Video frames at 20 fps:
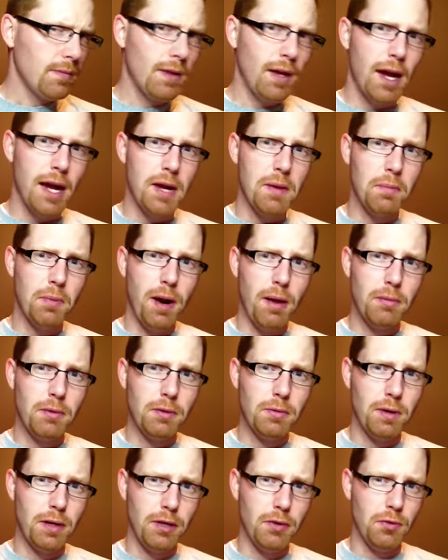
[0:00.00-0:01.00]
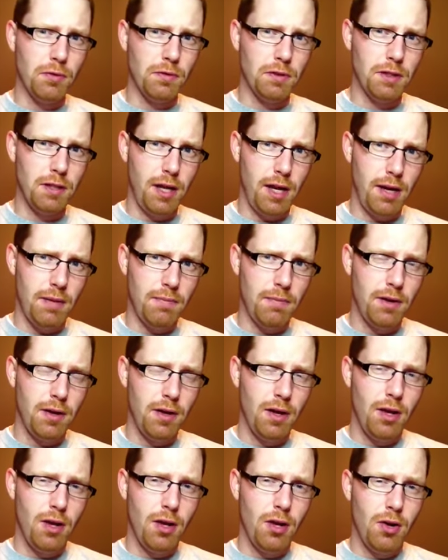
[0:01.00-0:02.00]
I am probably running over time.
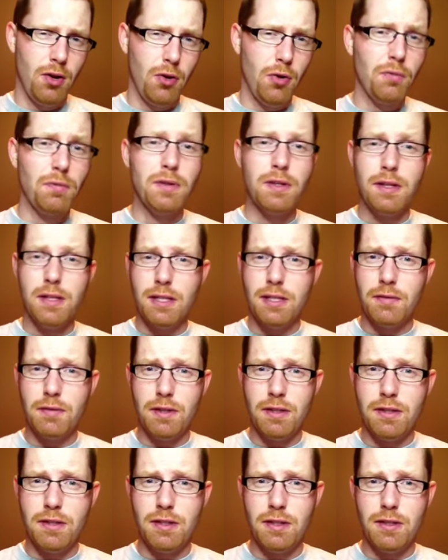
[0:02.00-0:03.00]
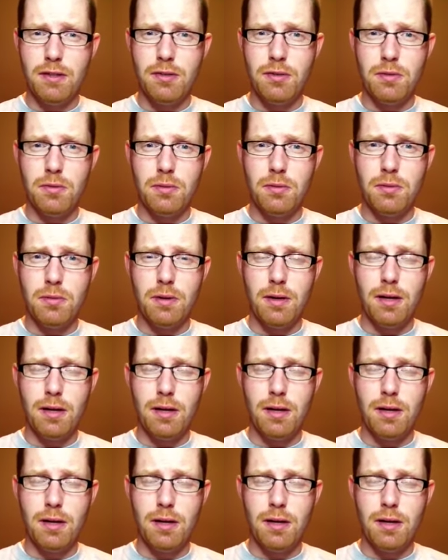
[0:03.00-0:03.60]
Hopefully this fits into